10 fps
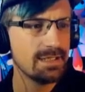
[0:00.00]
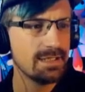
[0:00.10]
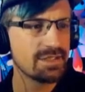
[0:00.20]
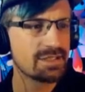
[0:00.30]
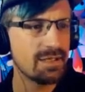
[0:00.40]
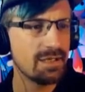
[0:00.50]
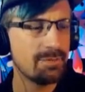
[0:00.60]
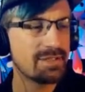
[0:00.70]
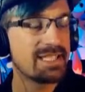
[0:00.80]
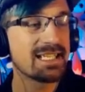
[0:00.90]
This
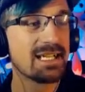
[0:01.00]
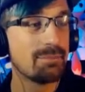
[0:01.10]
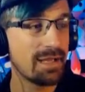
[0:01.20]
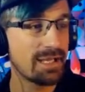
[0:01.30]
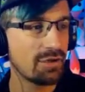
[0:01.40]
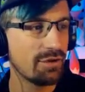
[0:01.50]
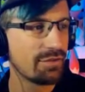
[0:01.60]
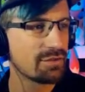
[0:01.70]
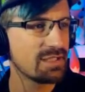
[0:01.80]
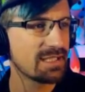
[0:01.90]
particular black
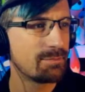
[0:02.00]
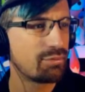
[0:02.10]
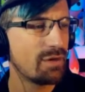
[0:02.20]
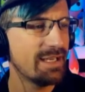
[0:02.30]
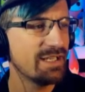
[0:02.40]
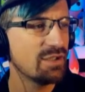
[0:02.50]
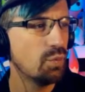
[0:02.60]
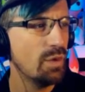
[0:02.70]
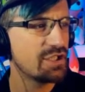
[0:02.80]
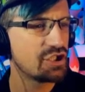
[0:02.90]
cloth looks like a praying
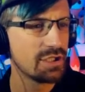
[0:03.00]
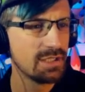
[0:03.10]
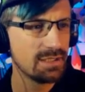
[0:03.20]
witch.